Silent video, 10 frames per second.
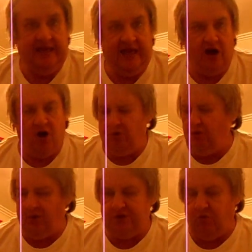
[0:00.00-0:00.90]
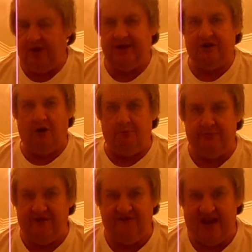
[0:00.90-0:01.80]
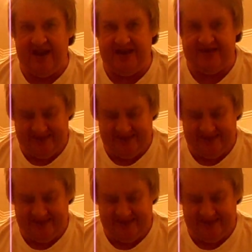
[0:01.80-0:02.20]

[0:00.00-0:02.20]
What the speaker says: I always wanted a combi van.